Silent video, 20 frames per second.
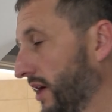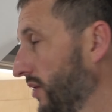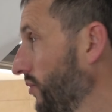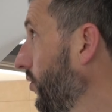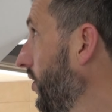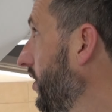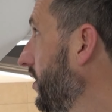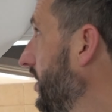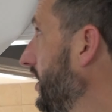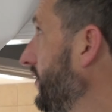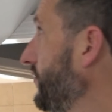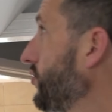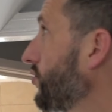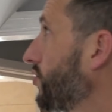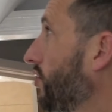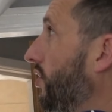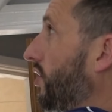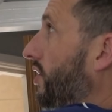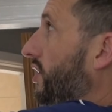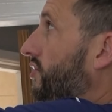Well, if you've
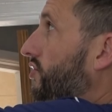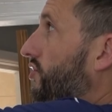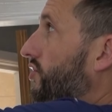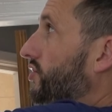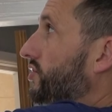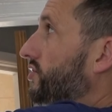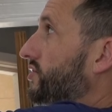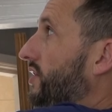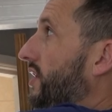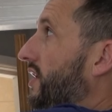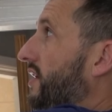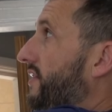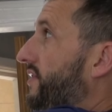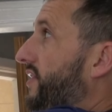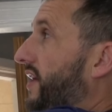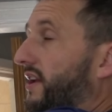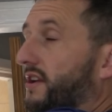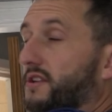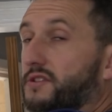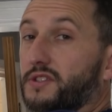got a good
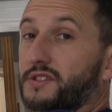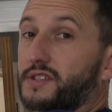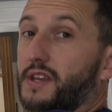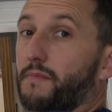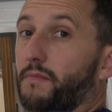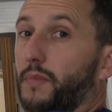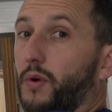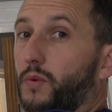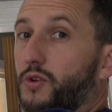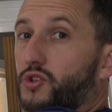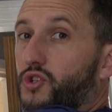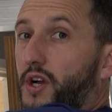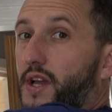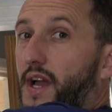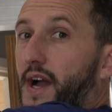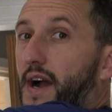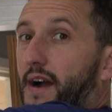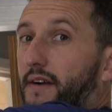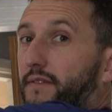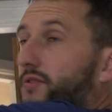thickness of timber, which I
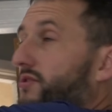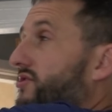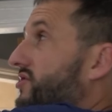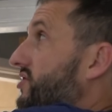have on a